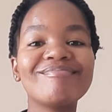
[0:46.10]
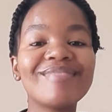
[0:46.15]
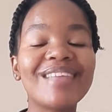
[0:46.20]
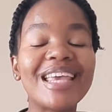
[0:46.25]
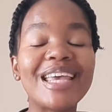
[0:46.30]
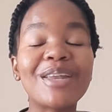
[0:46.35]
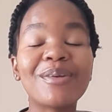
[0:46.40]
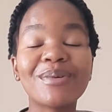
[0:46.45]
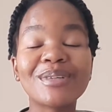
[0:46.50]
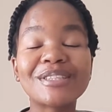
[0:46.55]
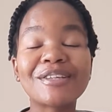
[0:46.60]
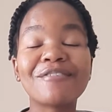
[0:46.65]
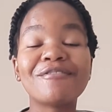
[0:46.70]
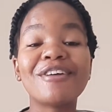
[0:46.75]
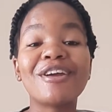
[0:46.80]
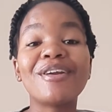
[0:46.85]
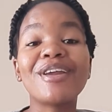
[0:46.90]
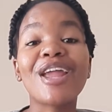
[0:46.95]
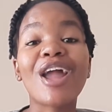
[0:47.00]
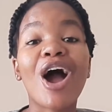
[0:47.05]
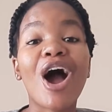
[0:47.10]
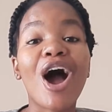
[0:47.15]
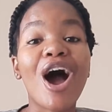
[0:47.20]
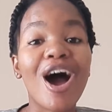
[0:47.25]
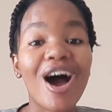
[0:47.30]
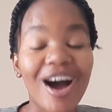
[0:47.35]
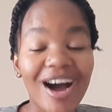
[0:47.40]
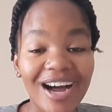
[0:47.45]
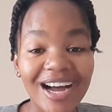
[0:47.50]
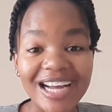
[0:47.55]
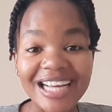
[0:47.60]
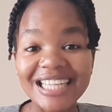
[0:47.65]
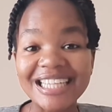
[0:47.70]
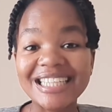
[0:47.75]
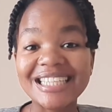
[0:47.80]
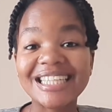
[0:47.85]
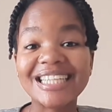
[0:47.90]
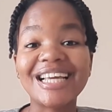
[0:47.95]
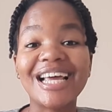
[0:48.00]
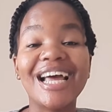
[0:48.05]
It was a very hard,
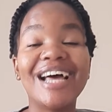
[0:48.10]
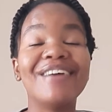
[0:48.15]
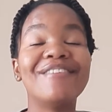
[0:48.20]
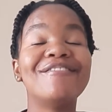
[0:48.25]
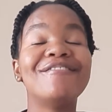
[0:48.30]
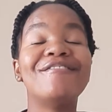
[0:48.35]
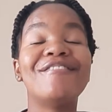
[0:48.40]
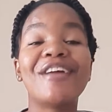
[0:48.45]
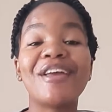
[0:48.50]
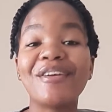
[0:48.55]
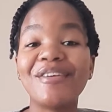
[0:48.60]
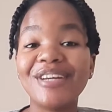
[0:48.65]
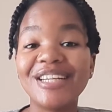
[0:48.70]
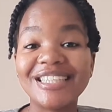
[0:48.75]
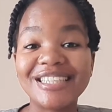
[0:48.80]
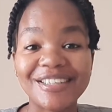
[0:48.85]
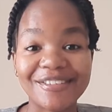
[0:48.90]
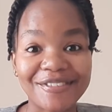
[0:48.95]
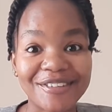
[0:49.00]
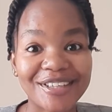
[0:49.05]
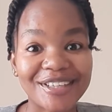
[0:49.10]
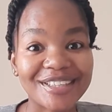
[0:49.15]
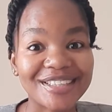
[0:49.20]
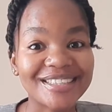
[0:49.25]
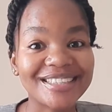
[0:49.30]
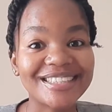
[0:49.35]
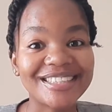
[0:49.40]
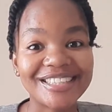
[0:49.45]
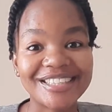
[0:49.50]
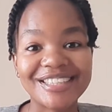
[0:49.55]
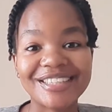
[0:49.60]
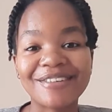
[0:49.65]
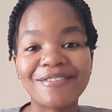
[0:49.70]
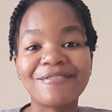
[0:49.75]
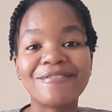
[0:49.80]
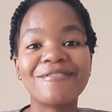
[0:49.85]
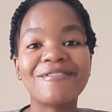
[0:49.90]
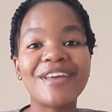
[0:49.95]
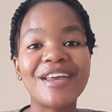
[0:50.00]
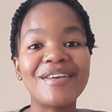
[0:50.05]
very difficult year,
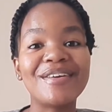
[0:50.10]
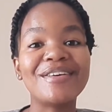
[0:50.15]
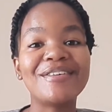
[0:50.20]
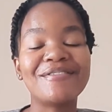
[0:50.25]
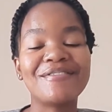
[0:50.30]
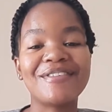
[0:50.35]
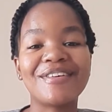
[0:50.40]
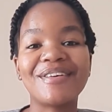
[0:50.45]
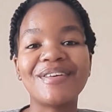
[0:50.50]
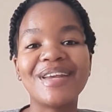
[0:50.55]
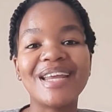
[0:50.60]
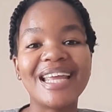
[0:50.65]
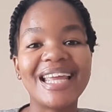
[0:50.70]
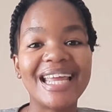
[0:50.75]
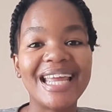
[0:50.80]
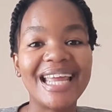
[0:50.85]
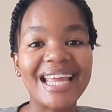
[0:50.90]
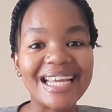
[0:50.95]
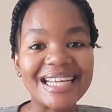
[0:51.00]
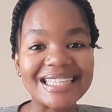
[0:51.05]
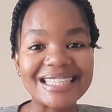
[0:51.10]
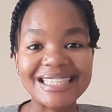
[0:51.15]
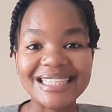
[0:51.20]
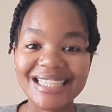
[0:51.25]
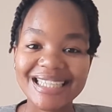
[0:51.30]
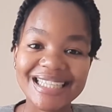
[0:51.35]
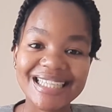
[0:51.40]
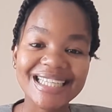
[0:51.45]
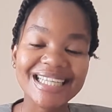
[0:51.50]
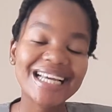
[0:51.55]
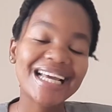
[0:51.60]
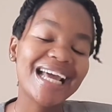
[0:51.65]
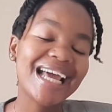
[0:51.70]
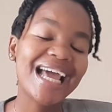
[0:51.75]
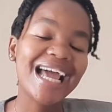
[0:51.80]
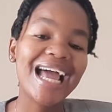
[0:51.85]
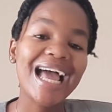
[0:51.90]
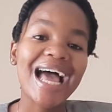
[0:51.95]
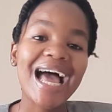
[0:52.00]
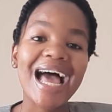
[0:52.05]
very hectic.
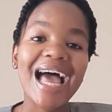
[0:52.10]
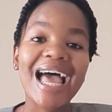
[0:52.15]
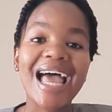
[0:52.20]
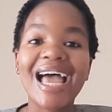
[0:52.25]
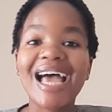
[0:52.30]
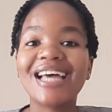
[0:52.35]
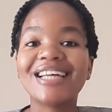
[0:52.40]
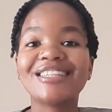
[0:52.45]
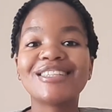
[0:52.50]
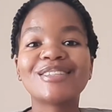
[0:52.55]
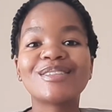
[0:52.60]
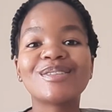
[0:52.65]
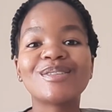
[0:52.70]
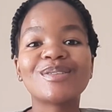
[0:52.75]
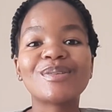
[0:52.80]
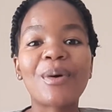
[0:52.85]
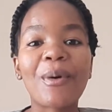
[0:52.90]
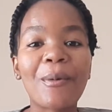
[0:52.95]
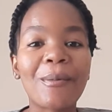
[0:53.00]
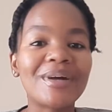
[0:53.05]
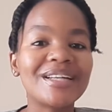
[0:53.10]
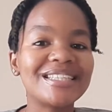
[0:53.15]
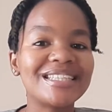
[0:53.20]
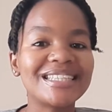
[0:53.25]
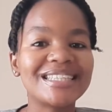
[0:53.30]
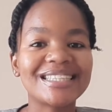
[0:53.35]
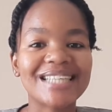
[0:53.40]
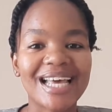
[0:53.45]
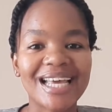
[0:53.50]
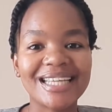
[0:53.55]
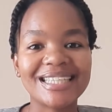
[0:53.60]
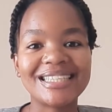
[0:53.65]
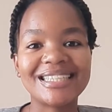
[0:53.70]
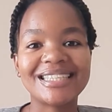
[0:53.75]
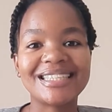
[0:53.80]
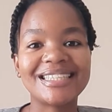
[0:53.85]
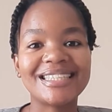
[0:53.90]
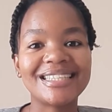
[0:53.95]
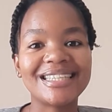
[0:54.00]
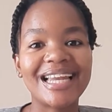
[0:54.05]
I had so much
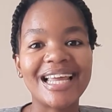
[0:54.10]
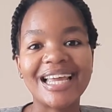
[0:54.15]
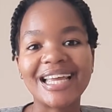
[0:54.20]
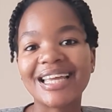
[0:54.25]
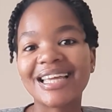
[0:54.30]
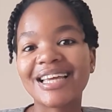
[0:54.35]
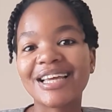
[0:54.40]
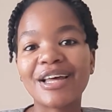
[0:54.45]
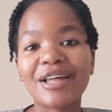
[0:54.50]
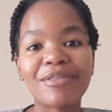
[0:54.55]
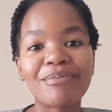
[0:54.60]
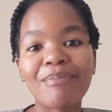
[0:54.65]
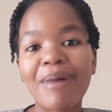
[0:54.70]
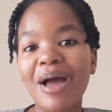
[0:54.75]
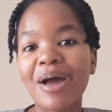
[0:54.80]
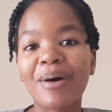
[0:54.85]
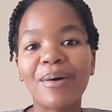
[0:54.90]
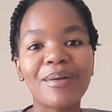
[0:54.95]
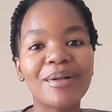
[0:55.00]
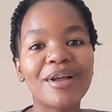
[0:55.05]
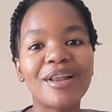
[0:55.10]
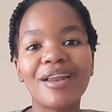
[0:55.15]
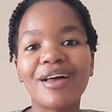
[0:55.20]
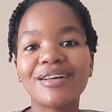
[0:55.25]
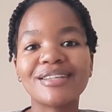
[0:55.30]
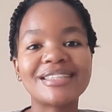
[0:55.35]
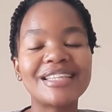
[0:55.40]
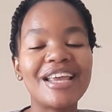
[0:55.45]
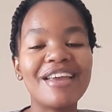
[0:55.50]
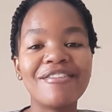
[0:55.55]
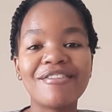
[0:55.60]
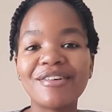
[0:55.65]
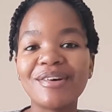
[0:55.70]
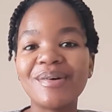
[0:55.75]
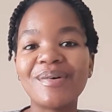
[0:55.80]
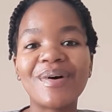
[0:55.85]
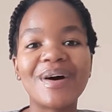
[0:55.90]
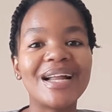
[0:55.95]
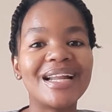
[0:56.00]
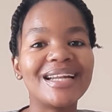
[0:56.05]
anxiety. Like my whole class,
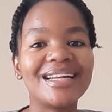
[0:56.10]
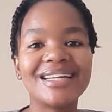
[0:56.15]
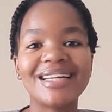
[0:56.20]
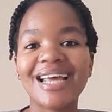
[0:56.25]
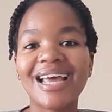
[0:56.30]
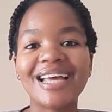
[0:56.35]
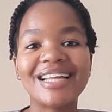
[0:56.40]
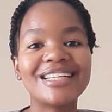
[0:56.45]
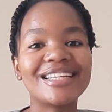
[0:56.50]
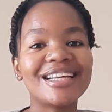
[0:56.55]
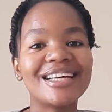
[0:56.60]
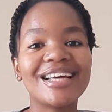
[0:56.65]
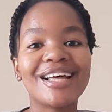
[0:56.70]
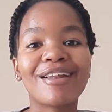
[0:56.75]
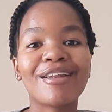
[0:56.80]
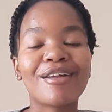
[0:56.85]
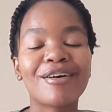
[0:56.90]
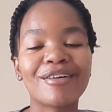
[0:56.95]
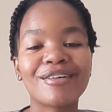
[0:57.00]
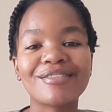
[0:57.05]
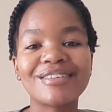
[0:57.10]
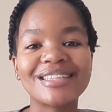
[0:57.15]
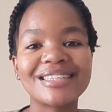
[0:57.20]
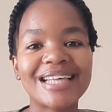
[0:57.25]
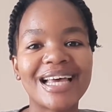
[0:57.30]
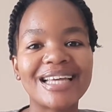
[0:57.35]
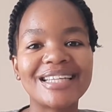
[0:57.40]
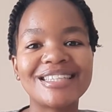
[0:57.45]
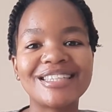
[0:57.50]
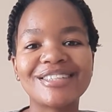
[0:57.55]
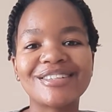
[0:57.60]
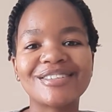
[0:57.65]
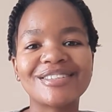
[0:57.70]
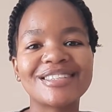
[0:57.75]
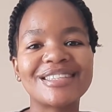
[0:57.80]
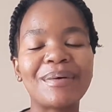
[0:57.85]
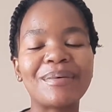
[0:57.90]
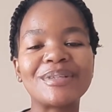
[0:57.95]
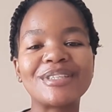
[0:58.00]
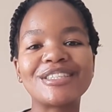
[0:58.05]
everyone had a lot of anxiety because
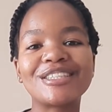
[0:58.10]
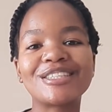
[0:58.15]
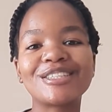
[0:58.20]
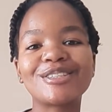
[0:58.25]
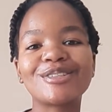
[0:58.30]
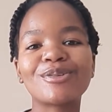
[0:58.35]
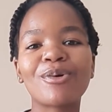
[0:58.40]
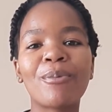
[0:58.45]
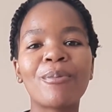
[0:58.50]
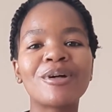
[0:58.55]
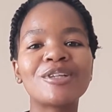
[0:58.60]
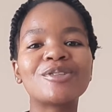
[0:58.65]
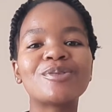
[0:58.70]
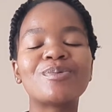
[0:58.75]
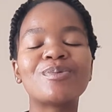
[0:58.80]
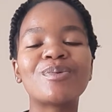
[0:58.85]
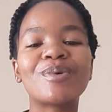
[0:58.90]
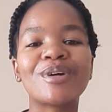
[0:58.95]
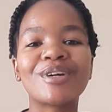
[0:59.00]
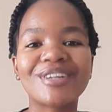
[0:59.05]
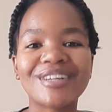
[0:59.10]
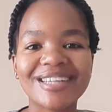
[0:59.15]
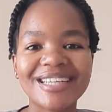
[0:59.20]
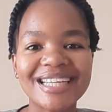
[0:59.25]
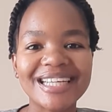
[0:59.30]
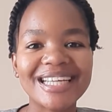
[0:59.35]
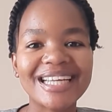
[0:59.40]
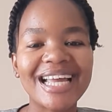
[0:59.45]
there was just so much work,